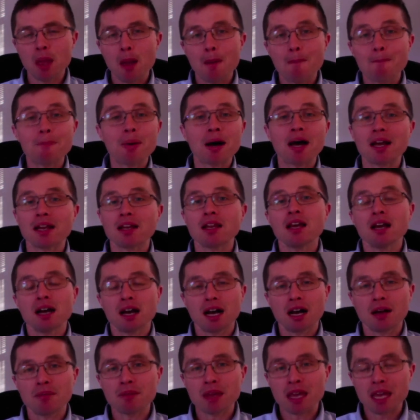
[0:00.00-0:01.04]
but
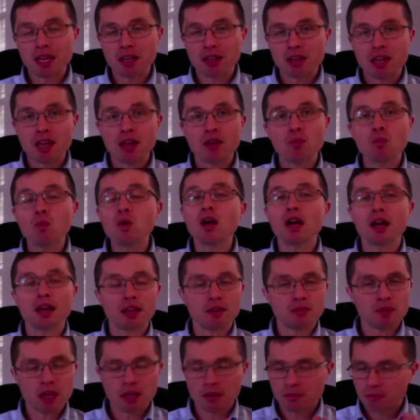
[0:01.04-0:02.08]

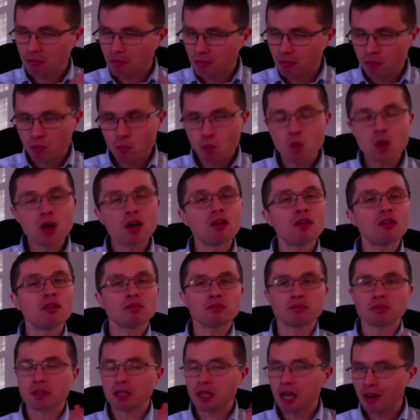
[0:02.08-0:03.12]
it
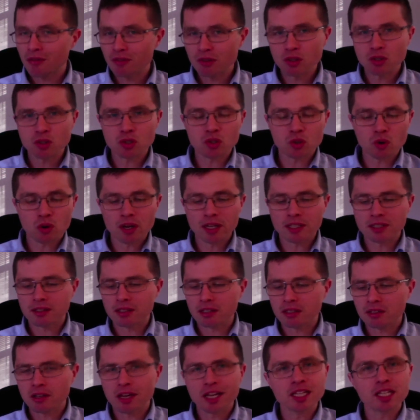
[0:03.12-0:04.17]
will cover the story.
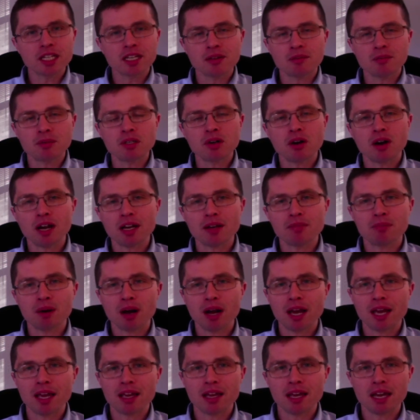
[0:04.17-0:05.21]
It's likely to be taught
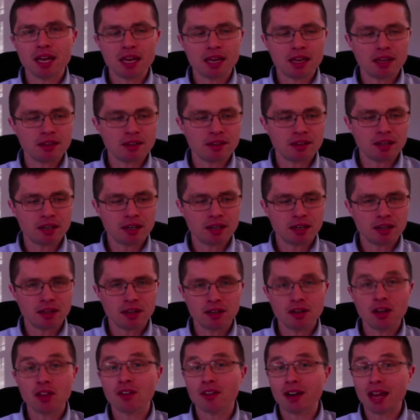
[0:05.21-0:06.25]
by
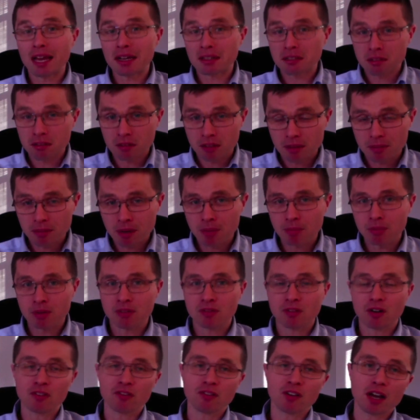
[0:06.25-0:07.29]
another excellent member of
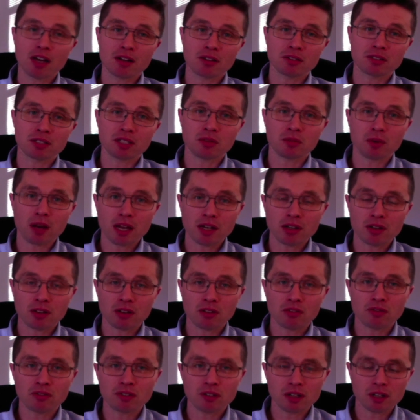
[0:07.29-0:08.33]
our faculty,
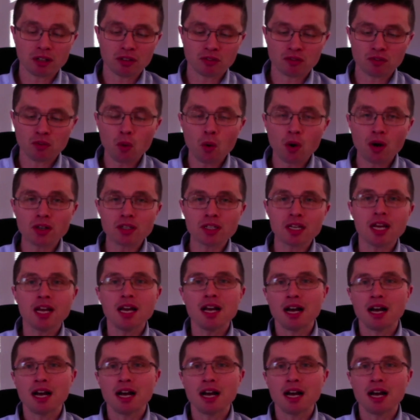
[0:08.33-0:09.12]
Randolph Ford,